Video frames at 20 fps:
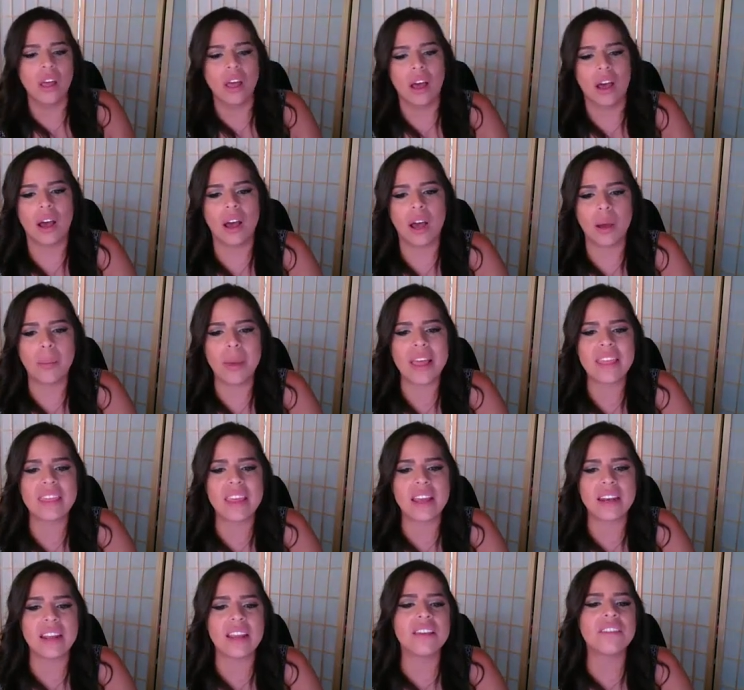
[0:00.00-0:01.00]
And
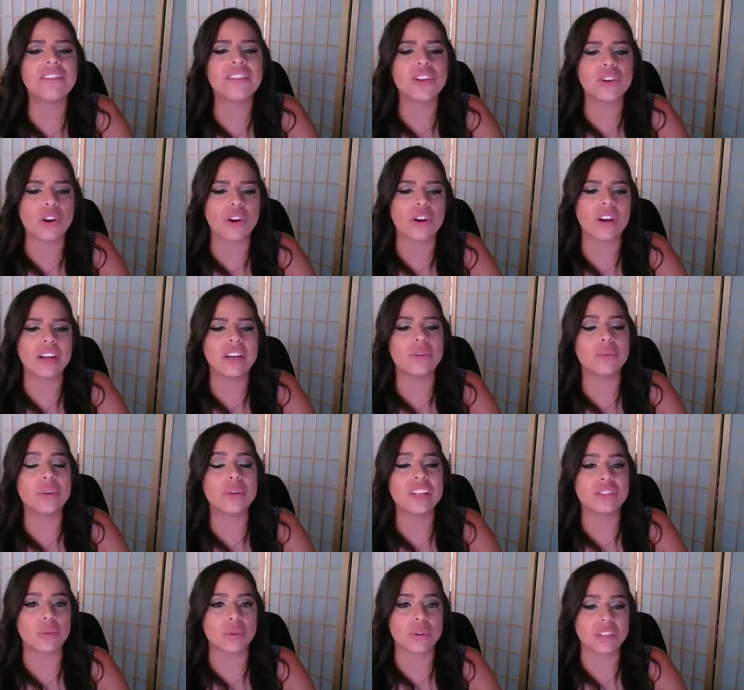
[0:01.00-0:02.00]
then if there are any
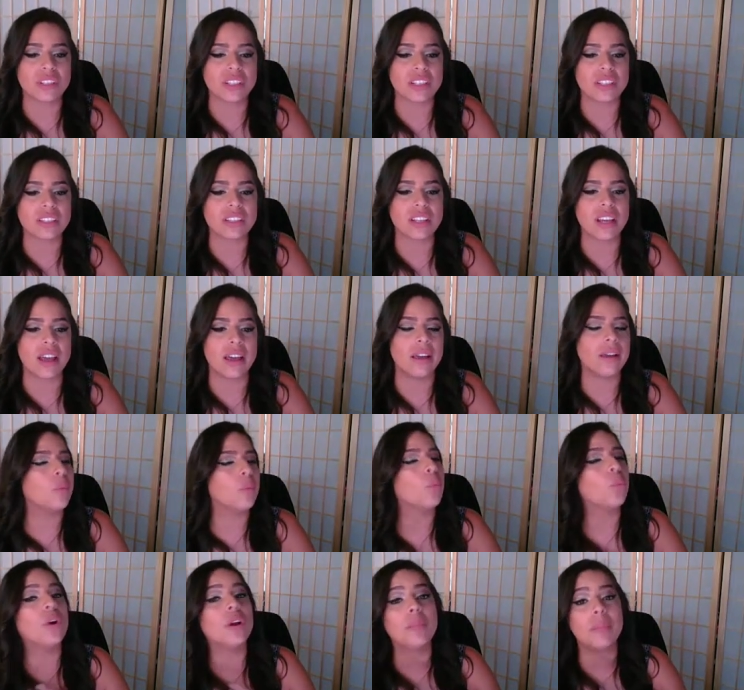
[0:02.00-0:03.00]
resources that
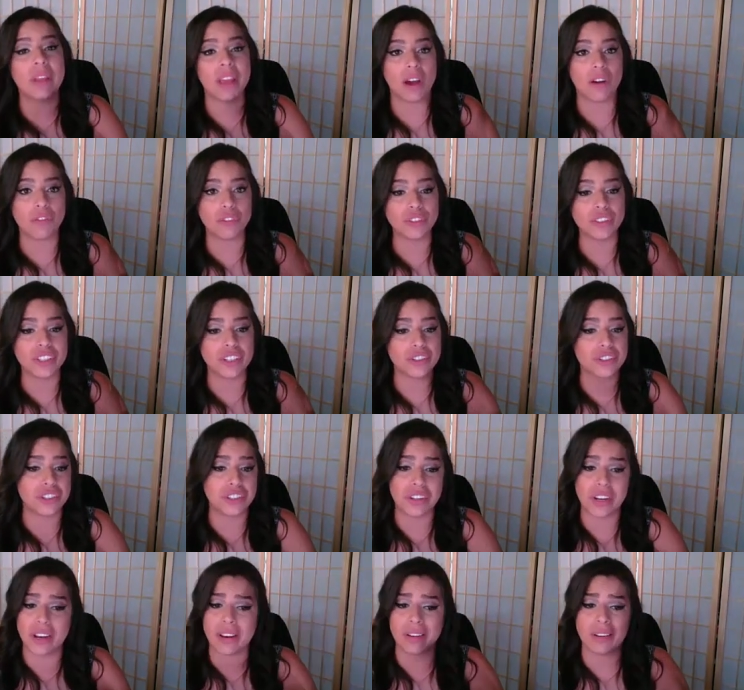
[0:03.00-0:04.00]
would be helpful to your
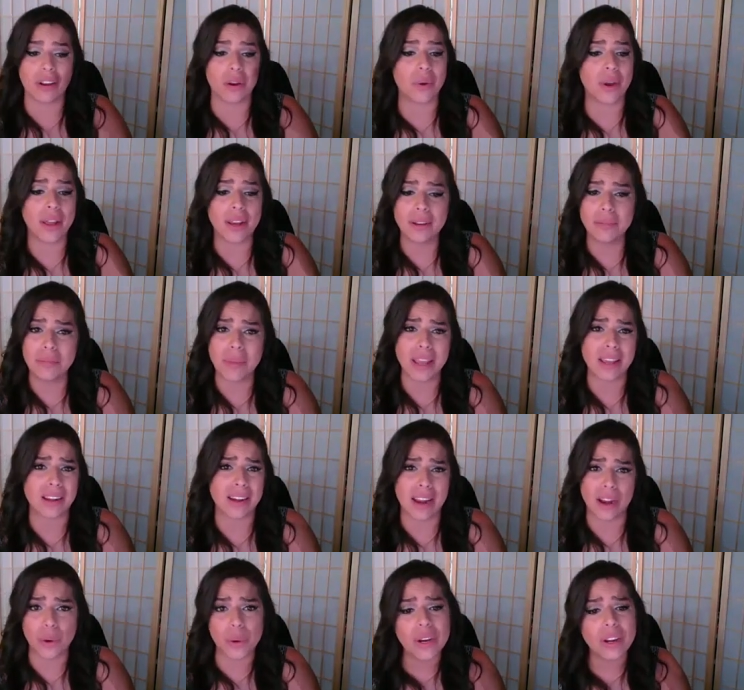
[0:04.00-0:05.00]
student, go ahead and make an
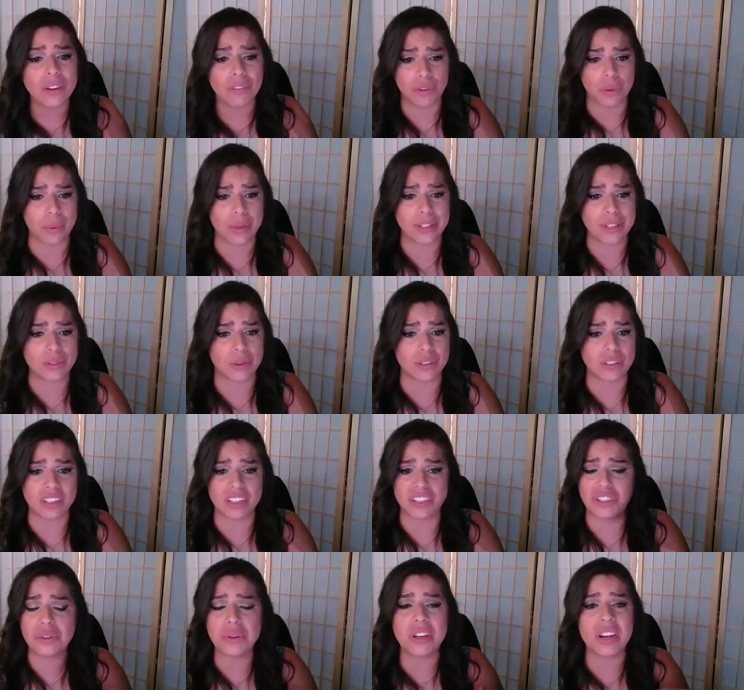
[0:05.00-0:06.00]
area for
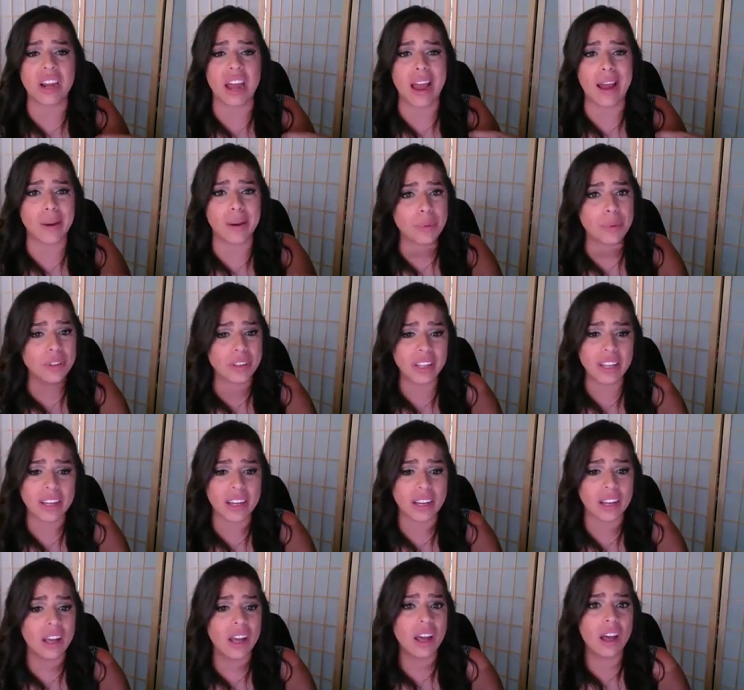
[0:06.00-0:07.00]
resources. You can hyperlink
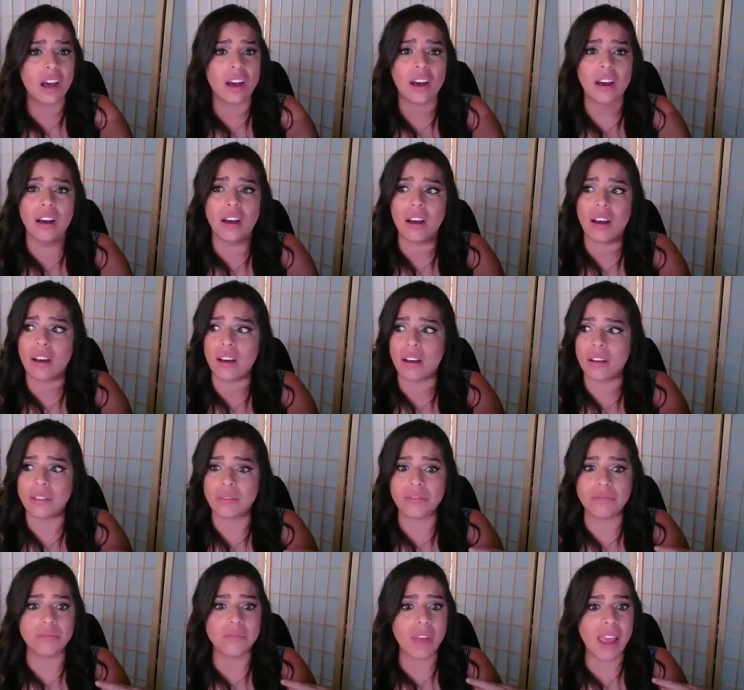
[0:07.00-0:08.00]
a
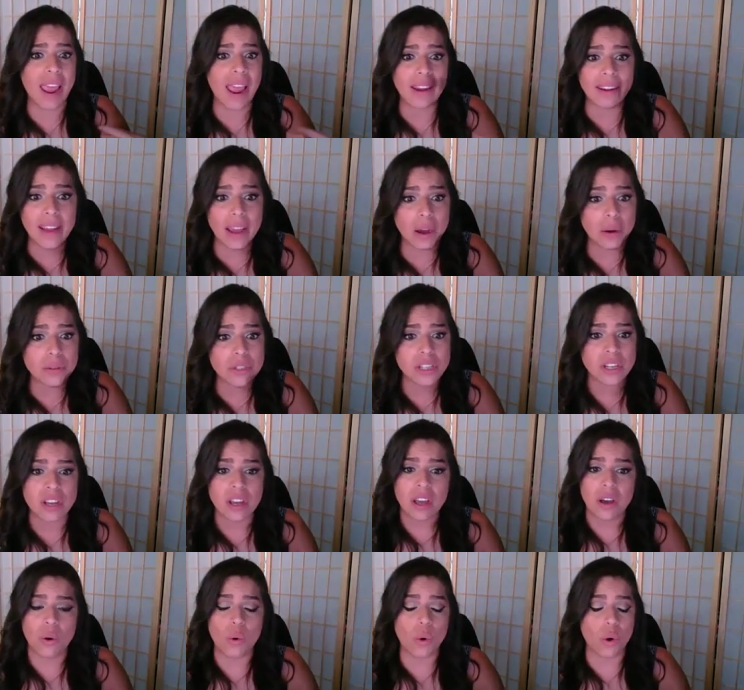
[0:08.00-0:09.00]
handout
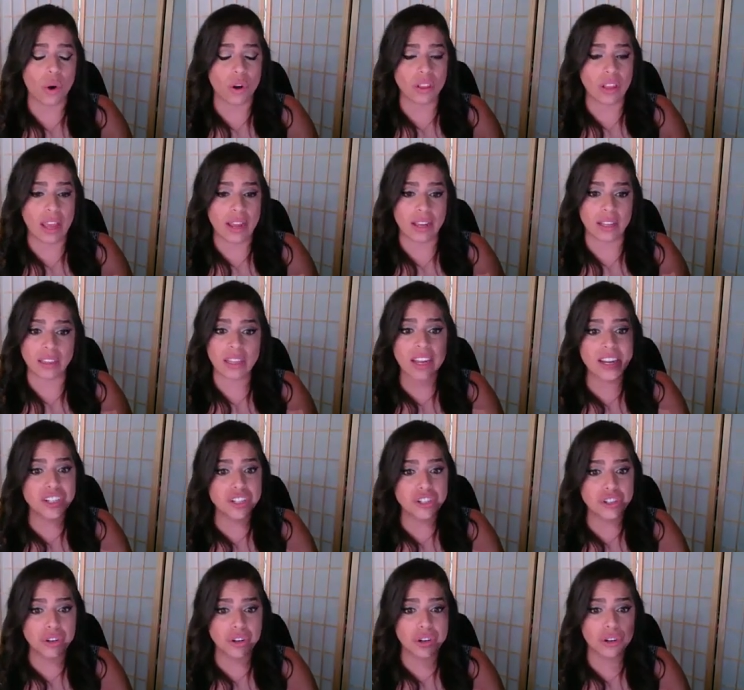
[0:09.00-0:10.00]
or like a
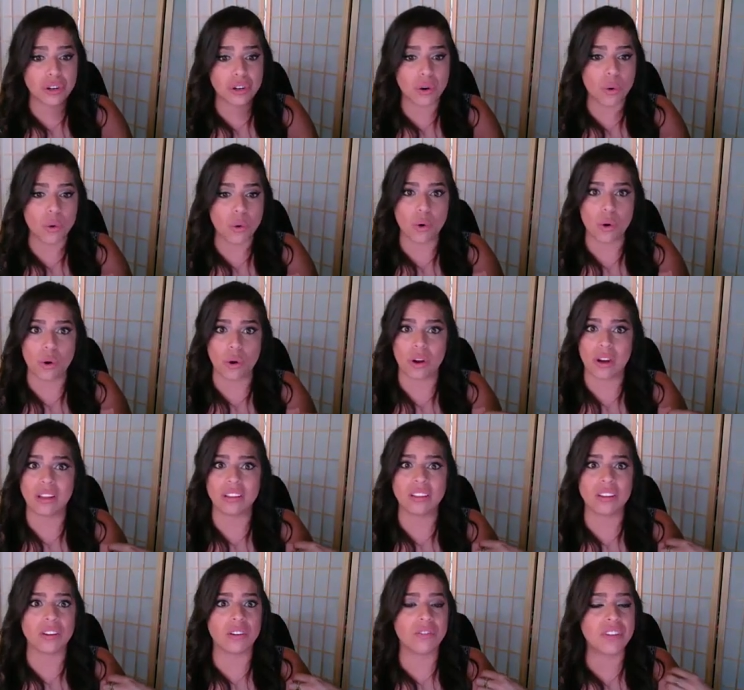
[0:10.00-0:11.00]
lecture or a
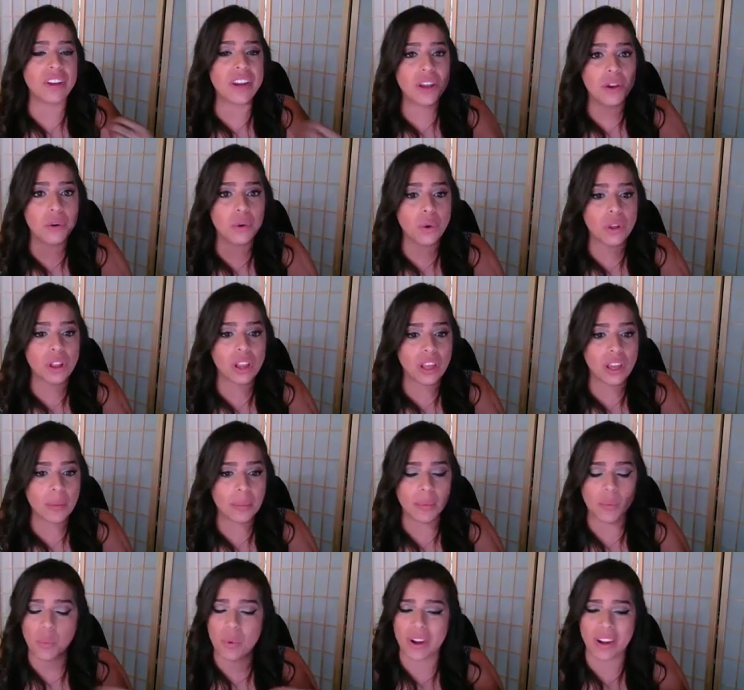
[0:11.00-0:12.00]
little video clip,
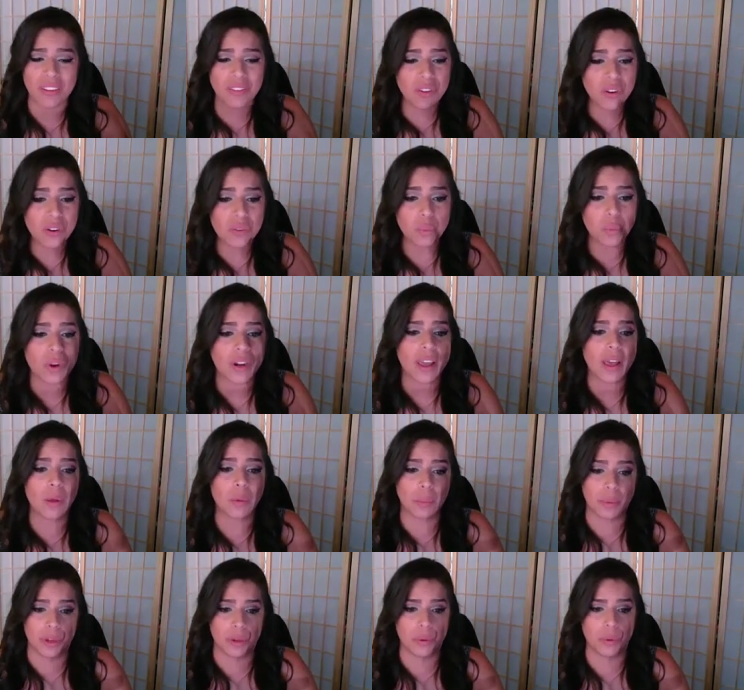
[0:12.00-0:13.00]
whatever would
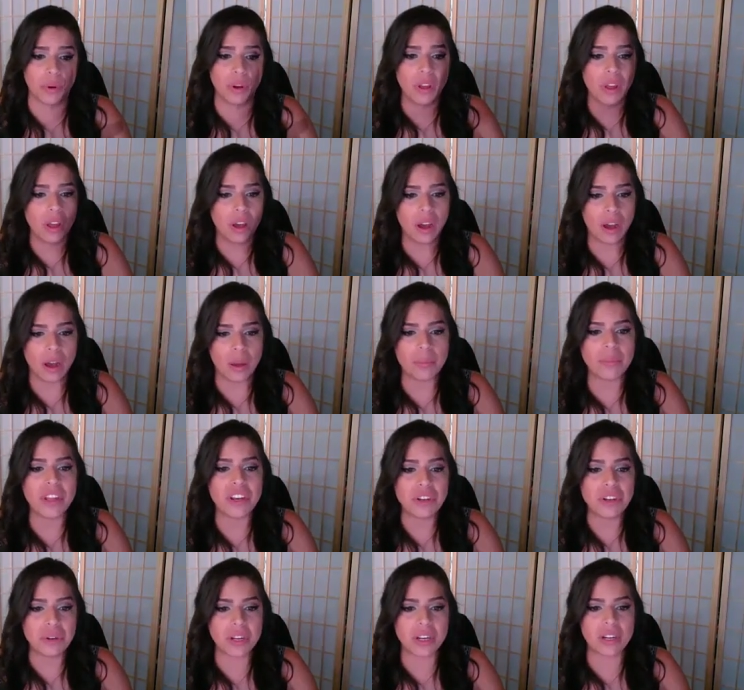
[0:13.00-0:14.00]
help you.
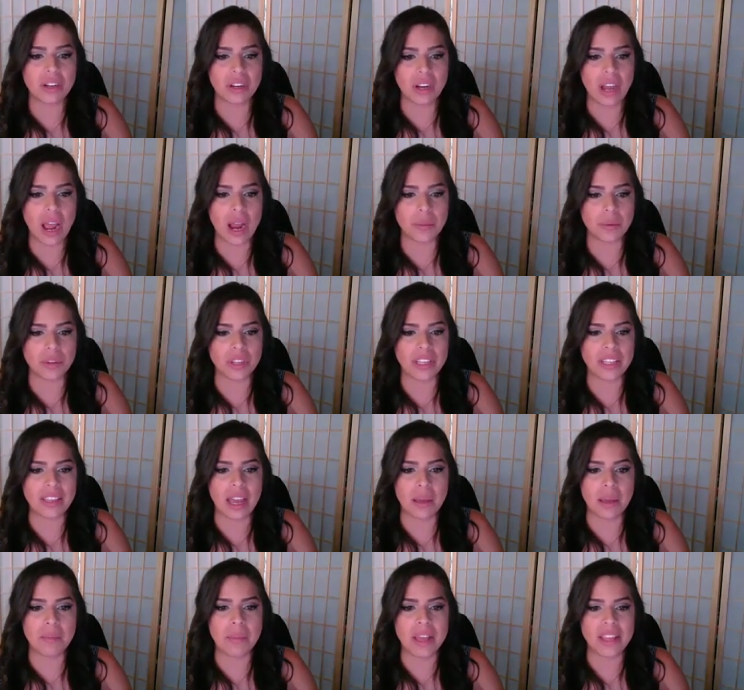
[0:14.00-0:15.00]
Then you can hyperlink
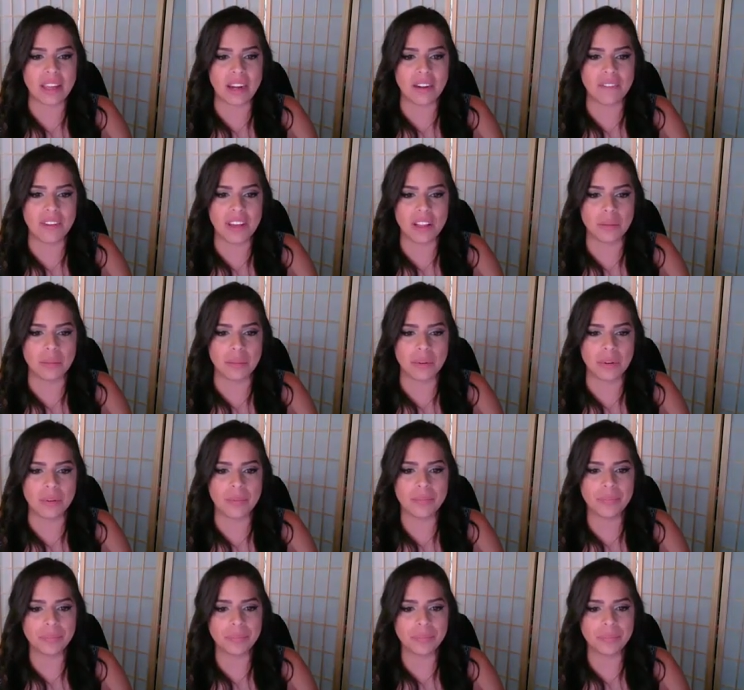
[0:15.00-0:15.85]
that and make that available.